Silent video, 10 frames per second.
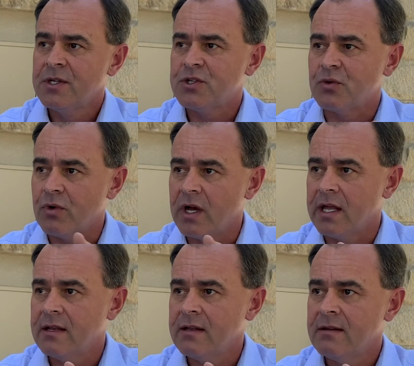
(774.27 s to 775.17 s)
to run
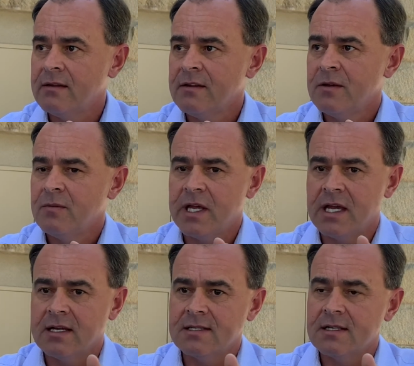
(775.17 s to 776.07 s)
it
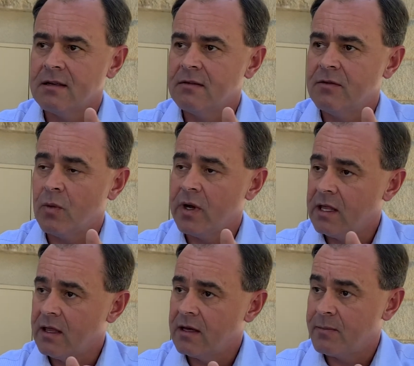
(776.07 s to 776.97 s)
because of
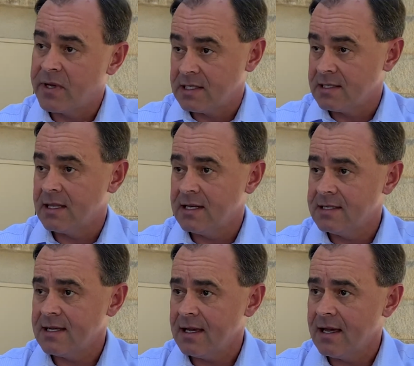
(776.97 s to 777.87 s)
the
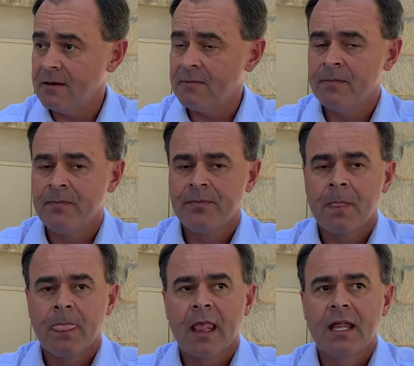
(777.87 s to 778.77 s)
design,
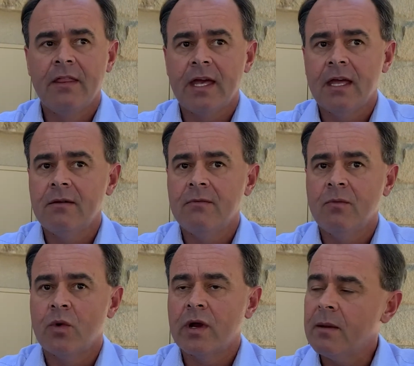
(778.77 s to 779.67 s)
then
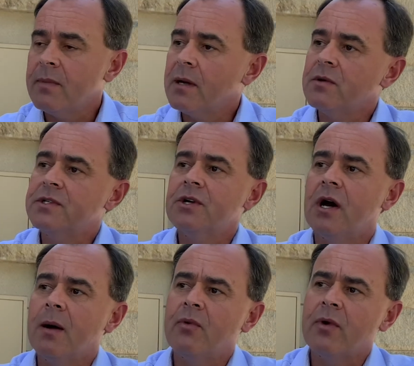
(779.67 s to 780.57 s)
we're going to be able to
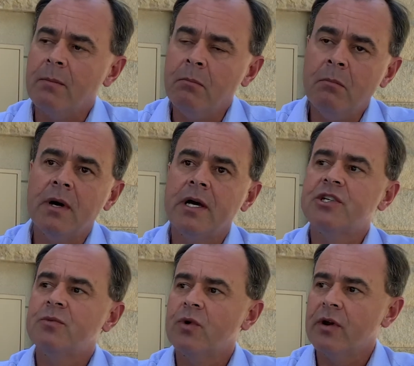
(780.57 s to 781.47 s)
operate
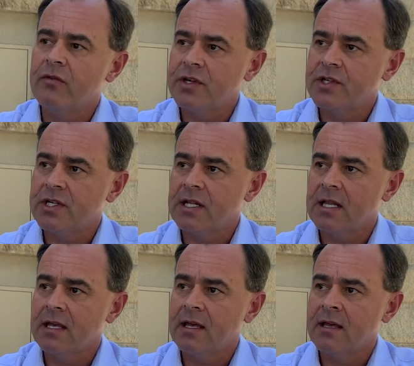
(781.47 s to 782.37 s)
much more
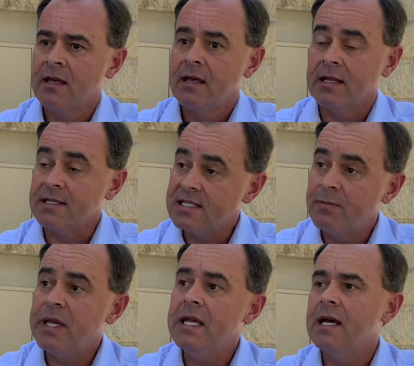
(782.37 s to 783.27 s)
efficiently and
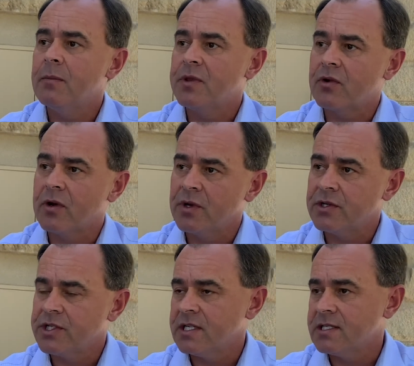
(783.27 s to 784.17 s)
speed up the criminal
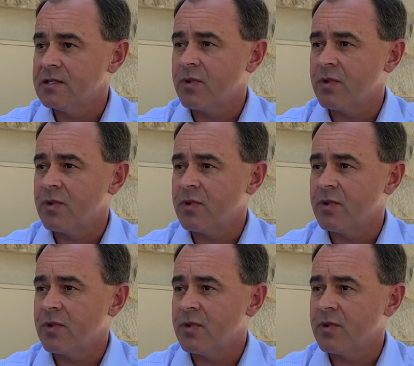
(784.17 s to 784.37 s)
justice